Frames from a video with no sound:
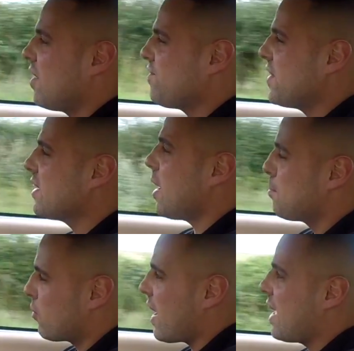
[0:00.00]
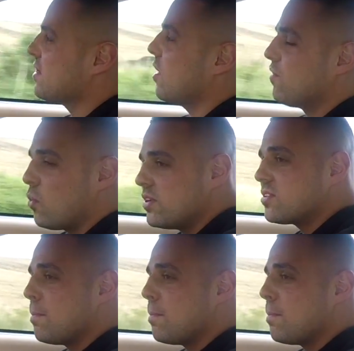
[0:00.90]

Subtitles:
I think a brand that I've always